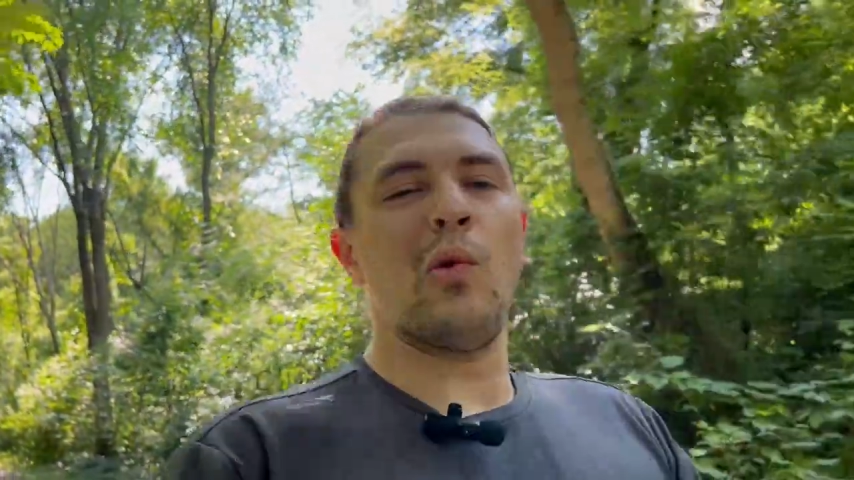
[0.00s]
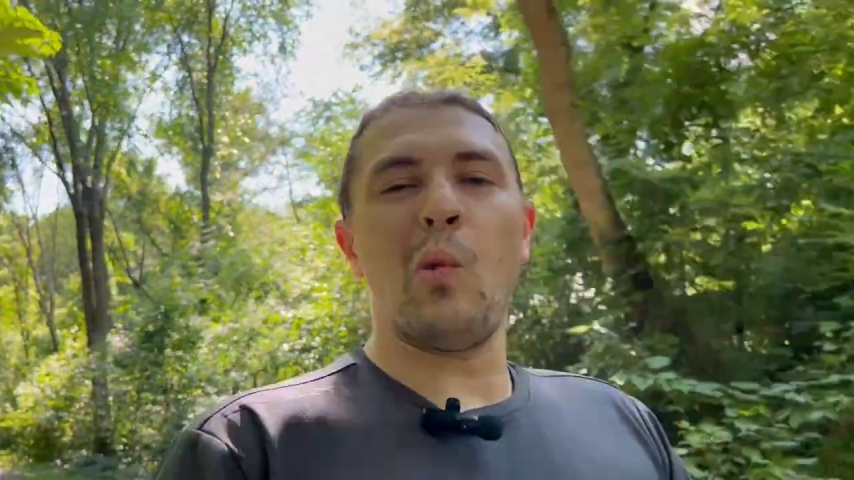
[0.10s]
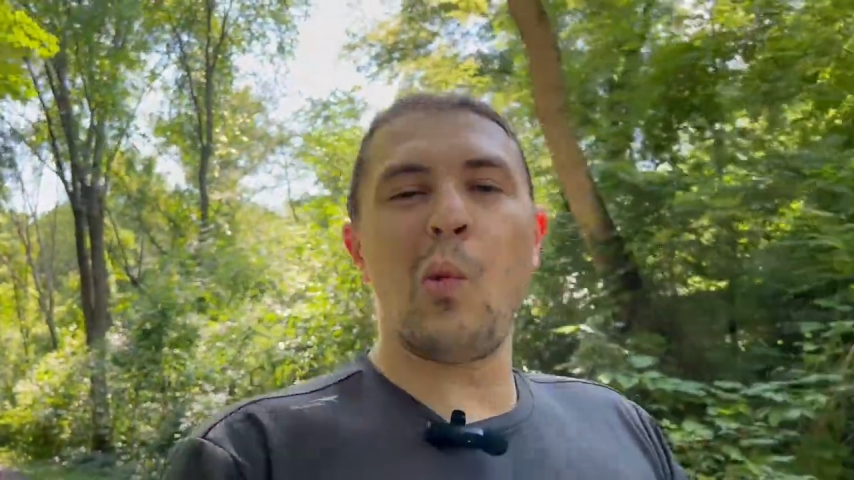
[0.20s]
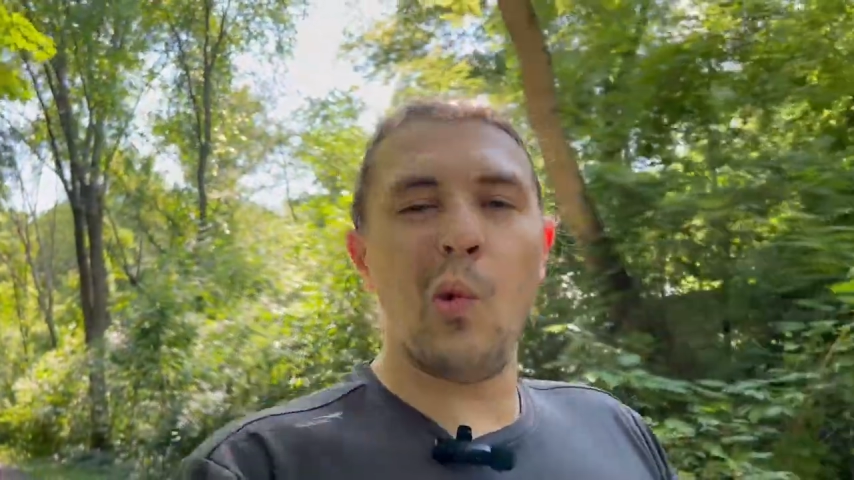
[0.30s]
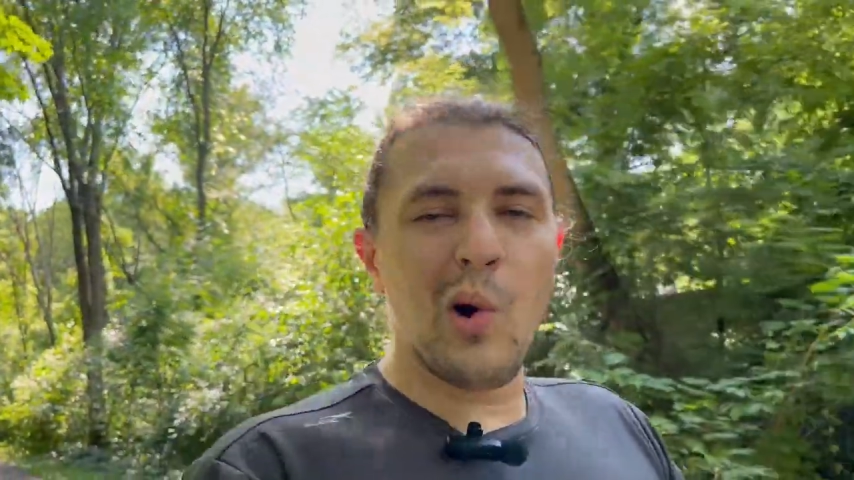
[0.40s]

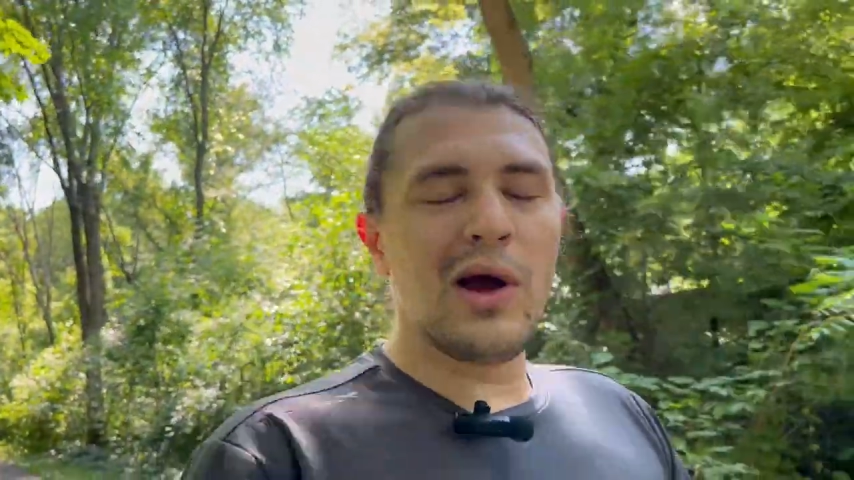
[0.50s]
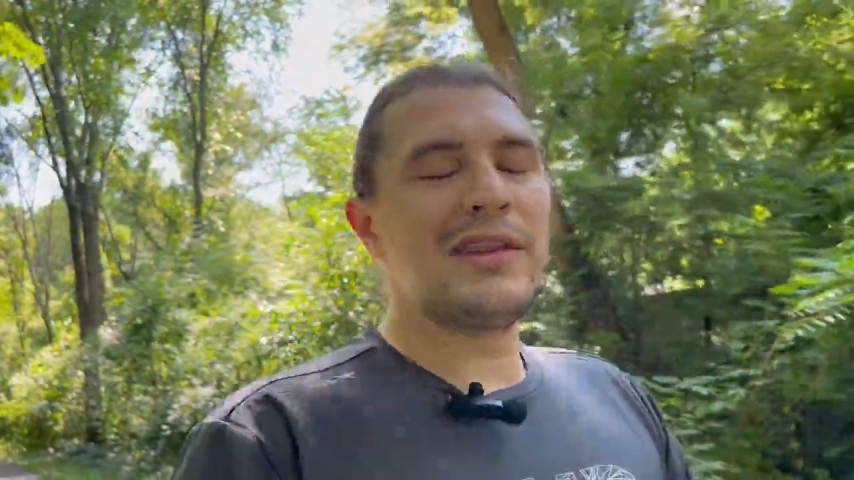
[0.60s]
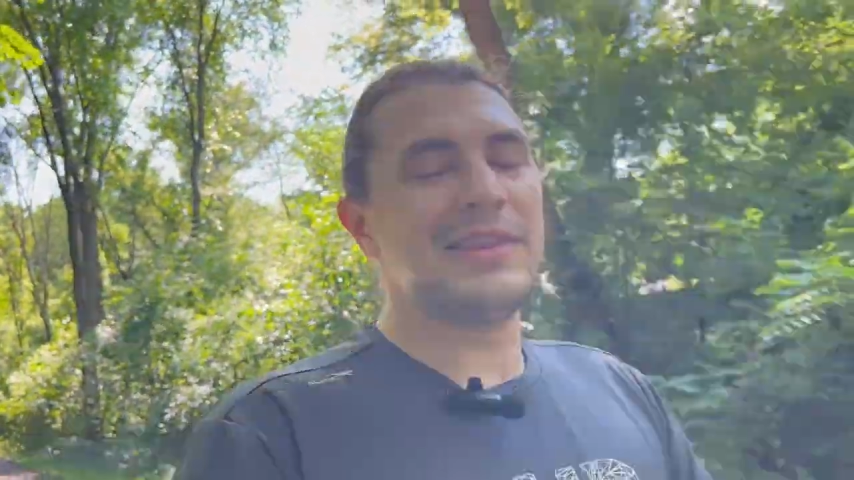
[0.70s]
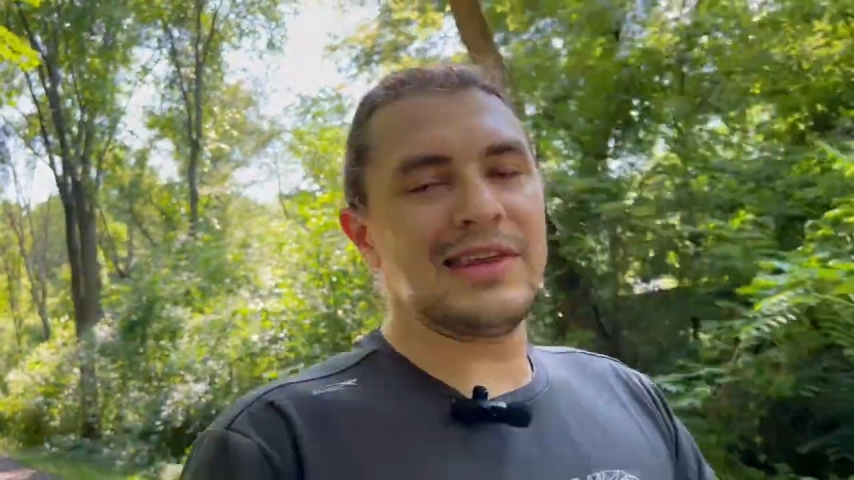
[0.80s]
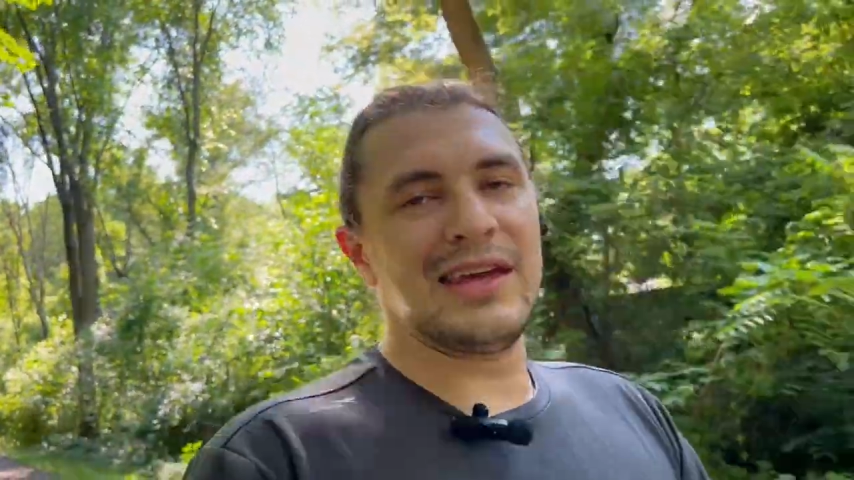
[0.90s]

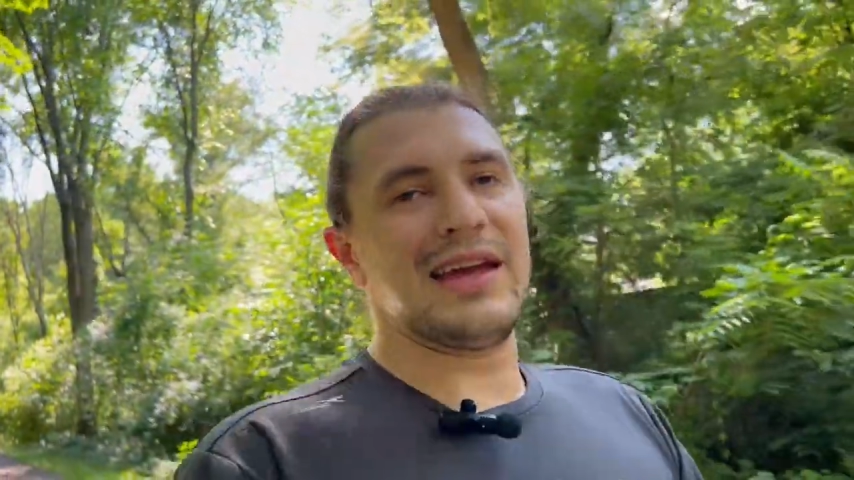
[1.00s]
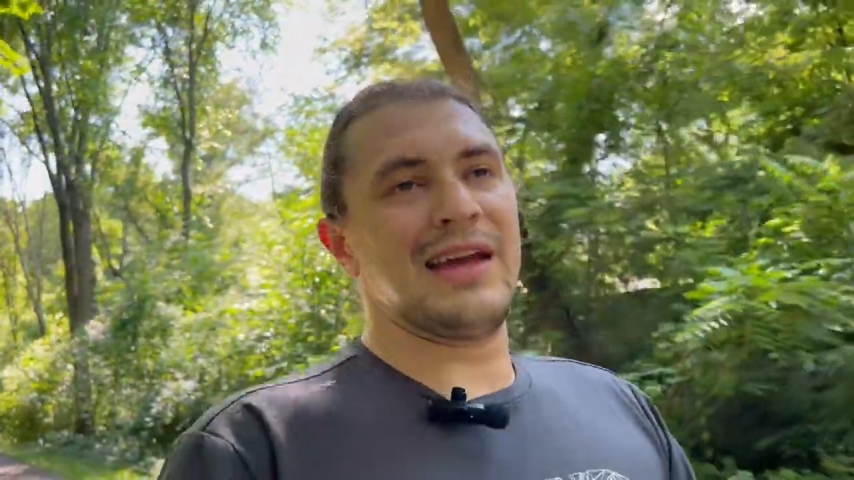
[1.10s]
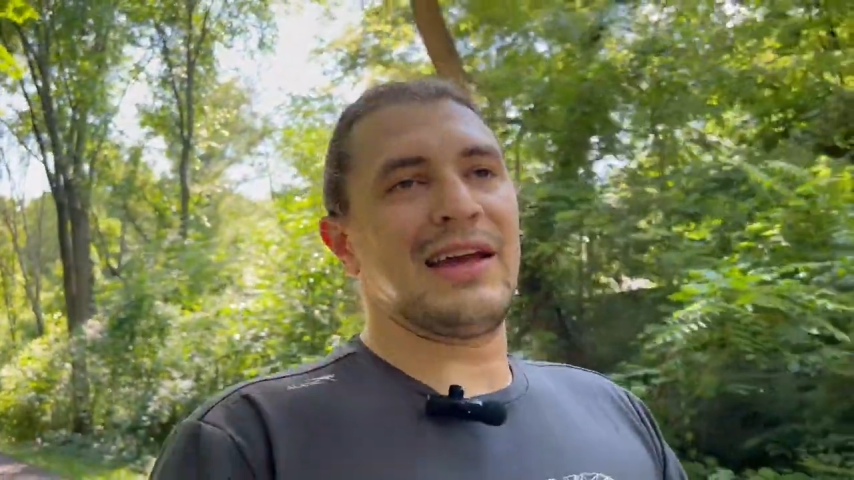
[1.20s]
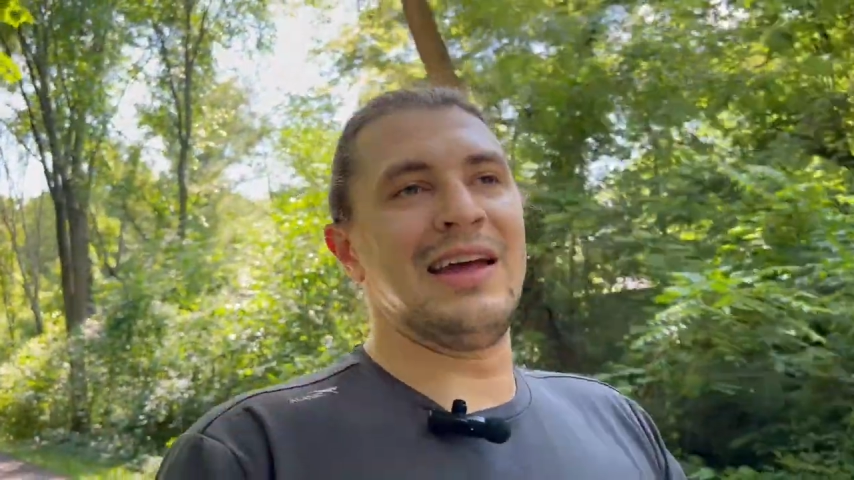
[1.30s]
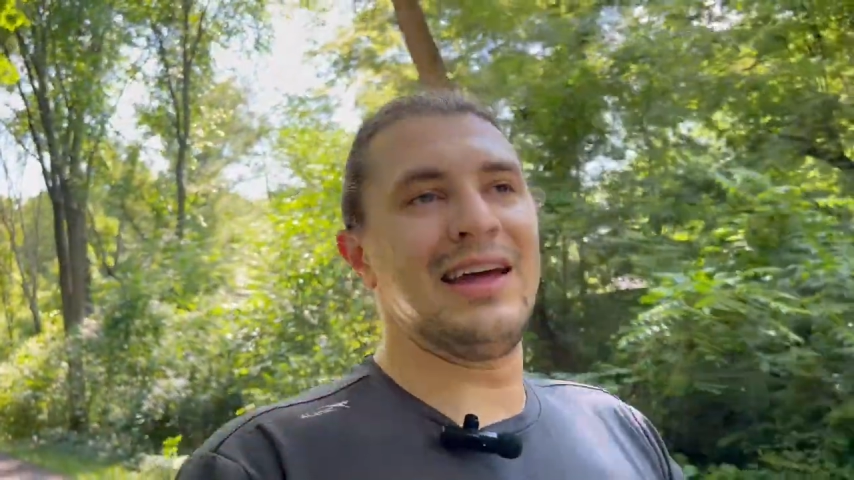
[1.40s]
one
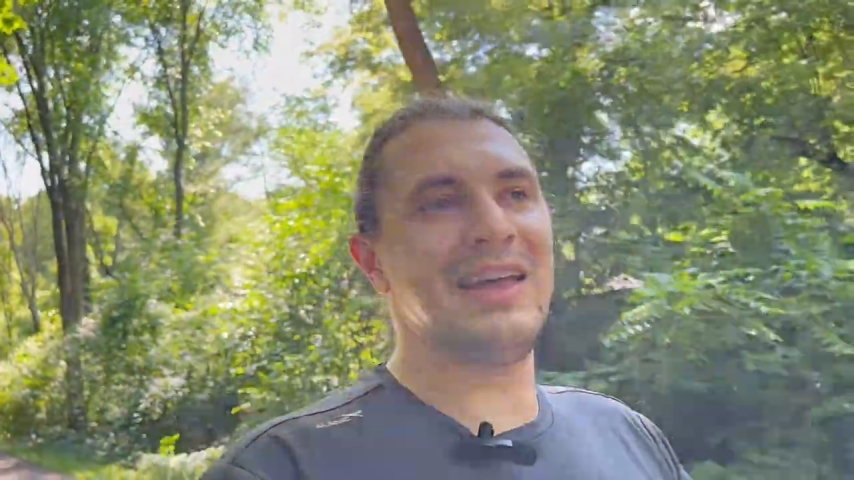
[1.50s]
thing